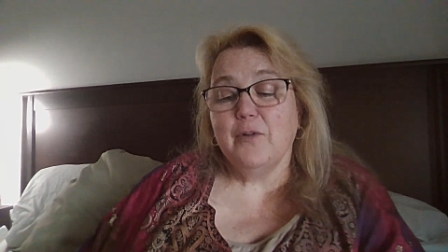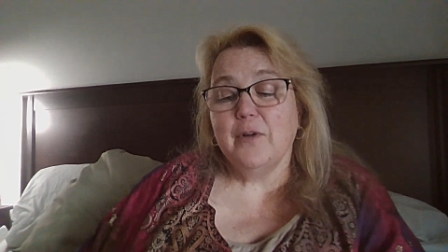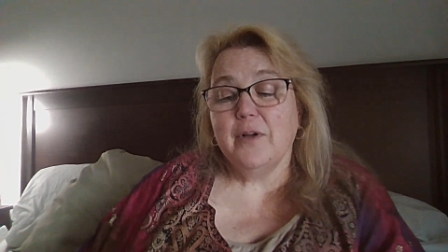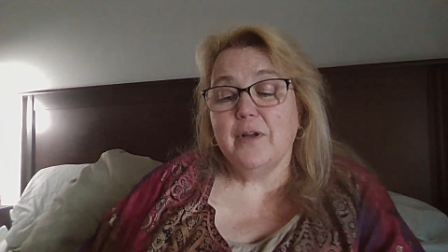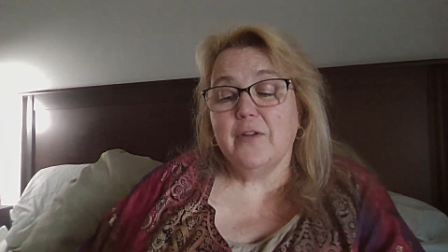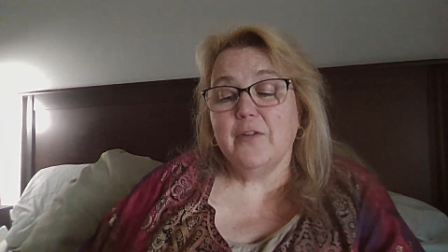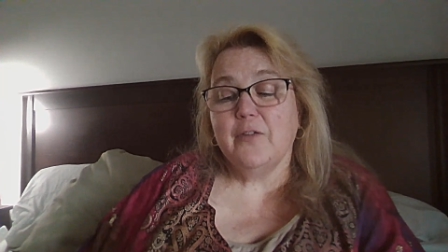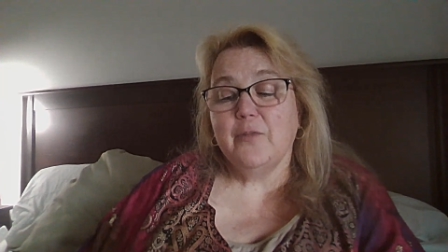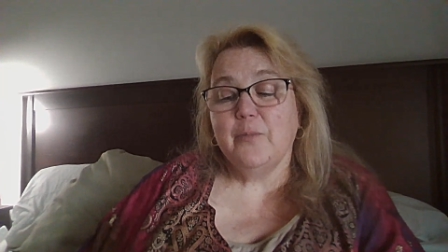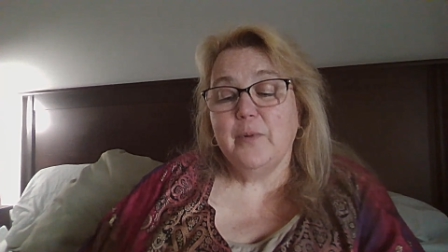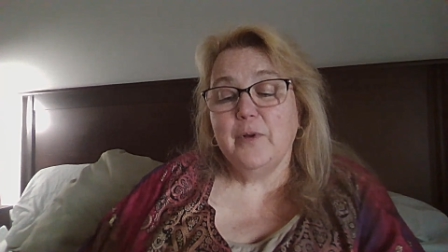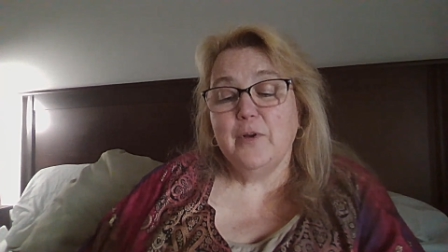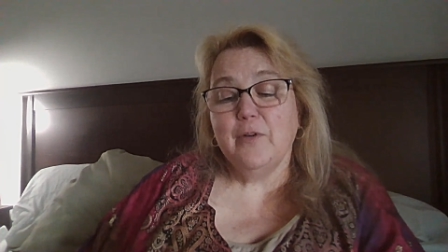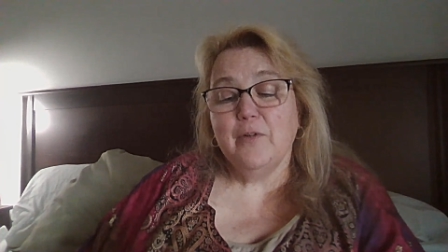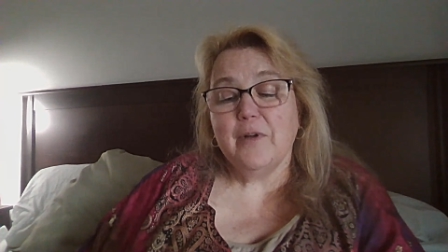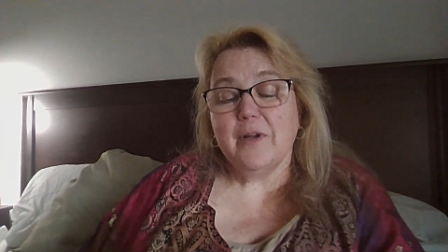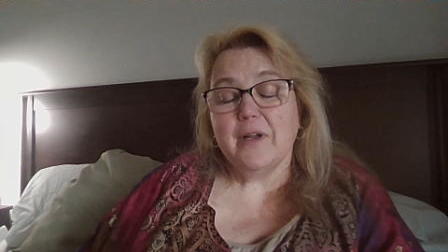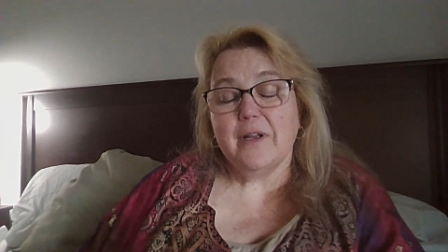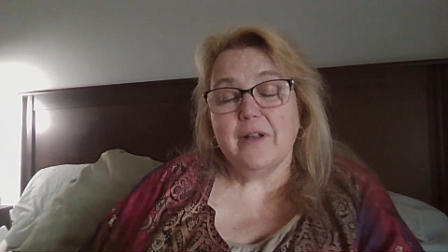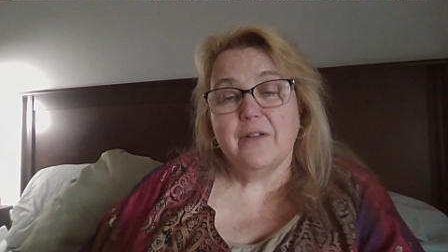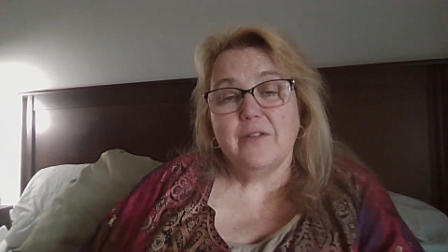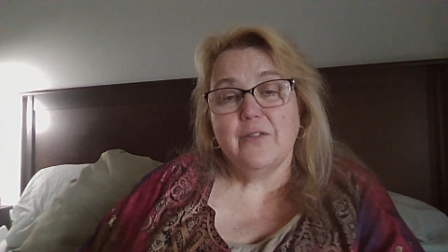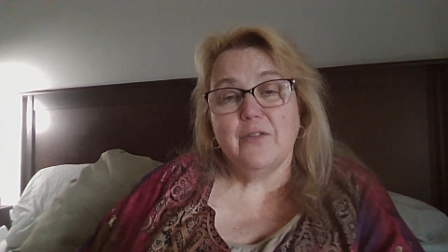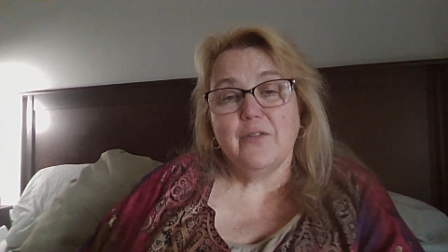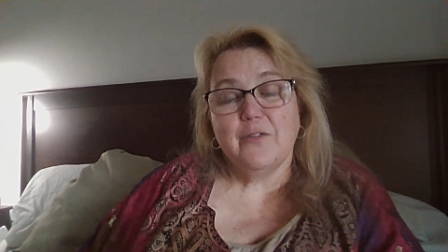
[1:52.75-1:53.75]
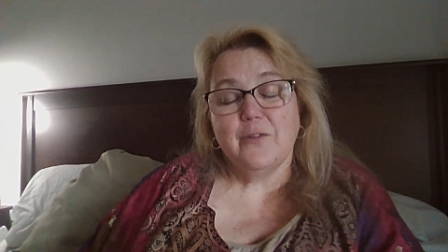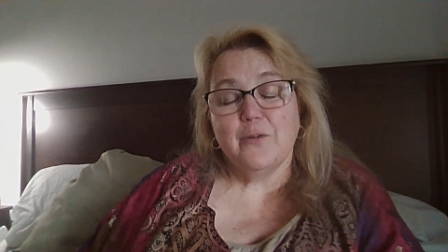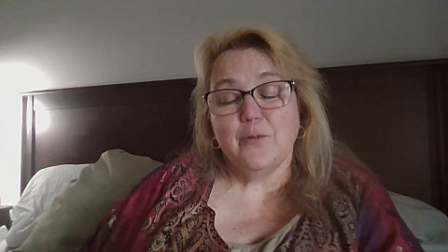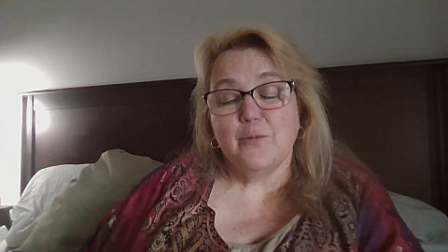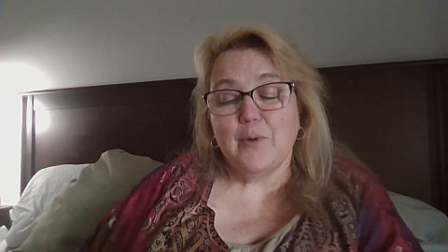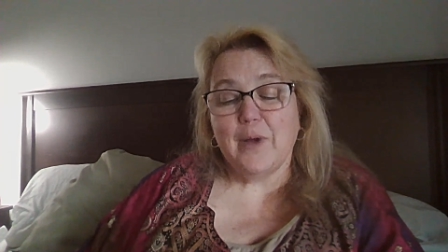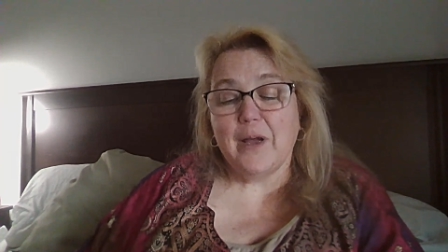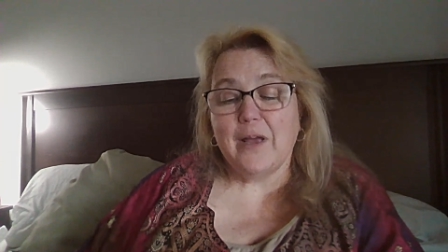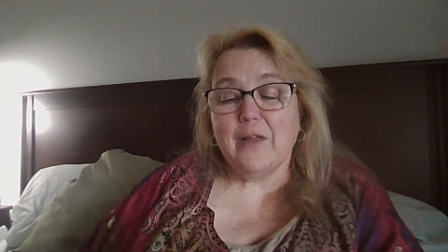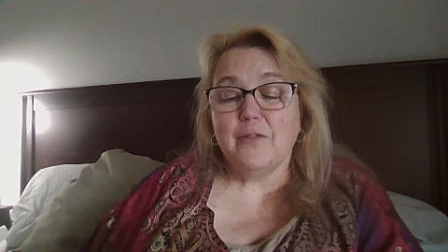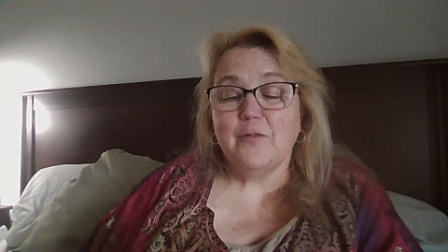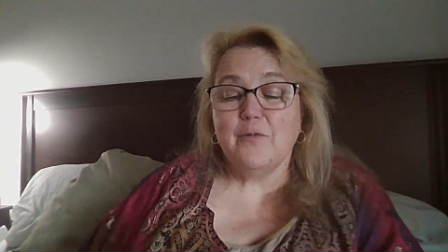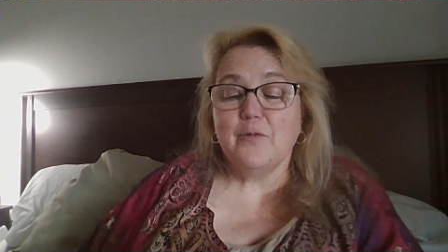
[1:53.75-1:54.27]
experienced a
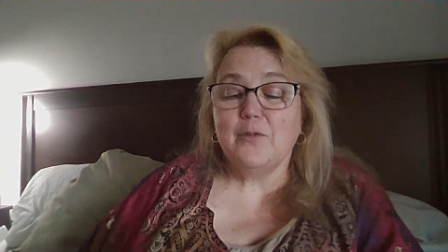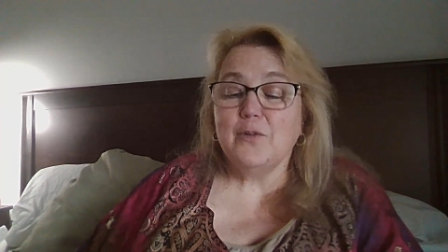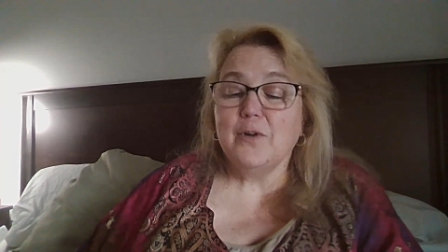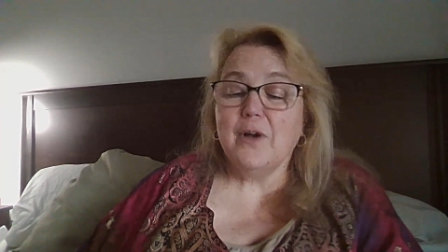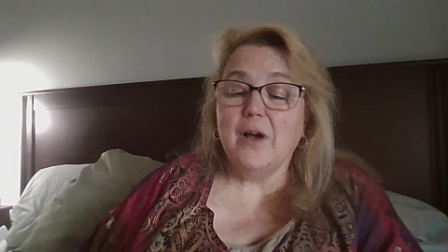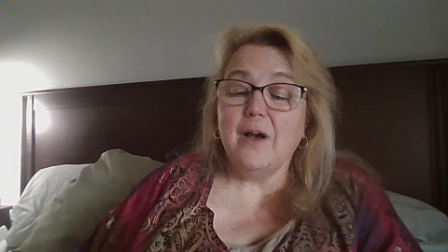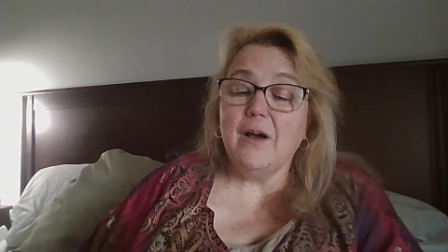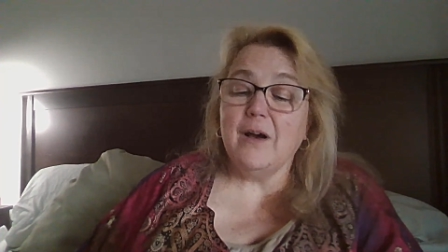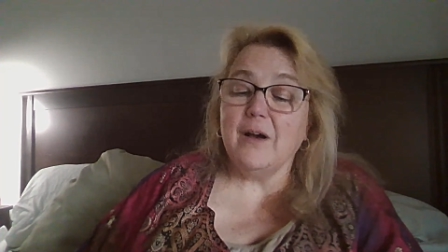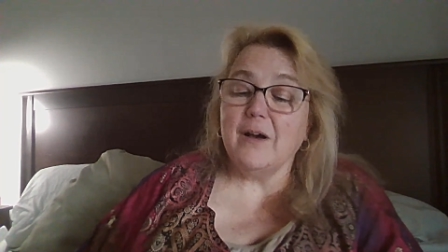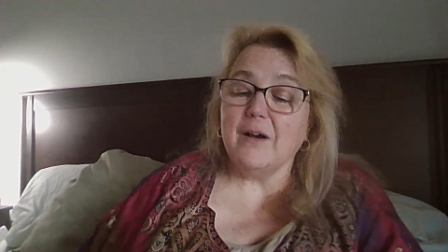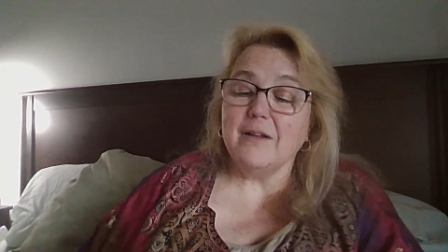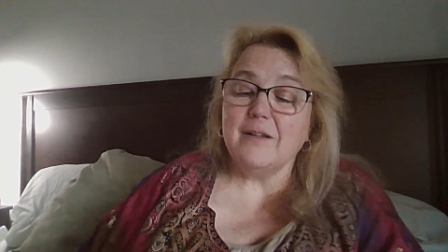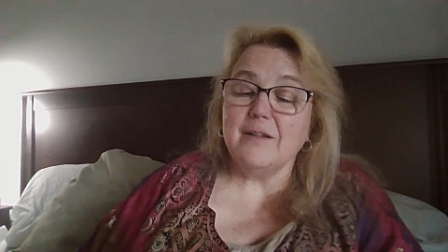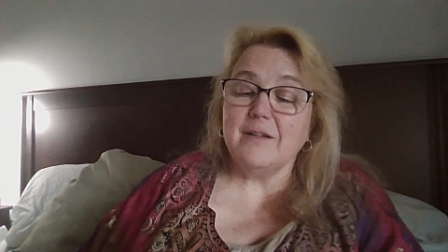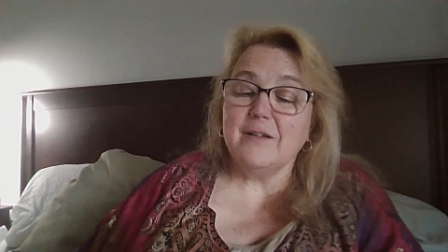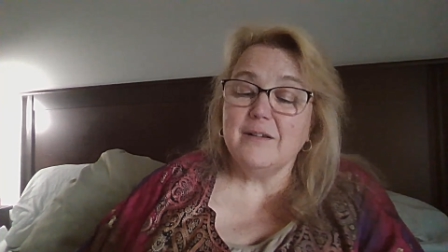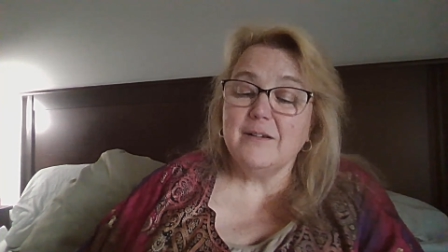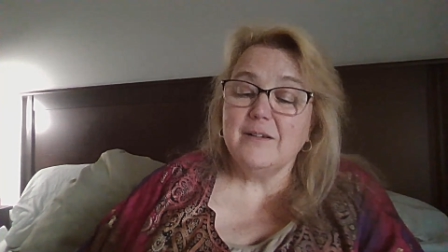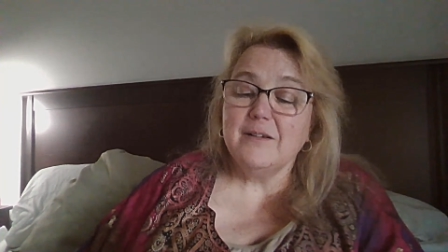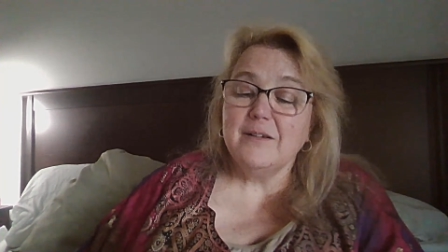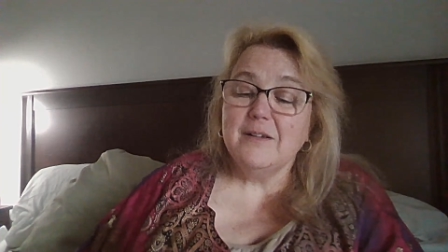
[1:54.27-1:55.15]
wrathful God.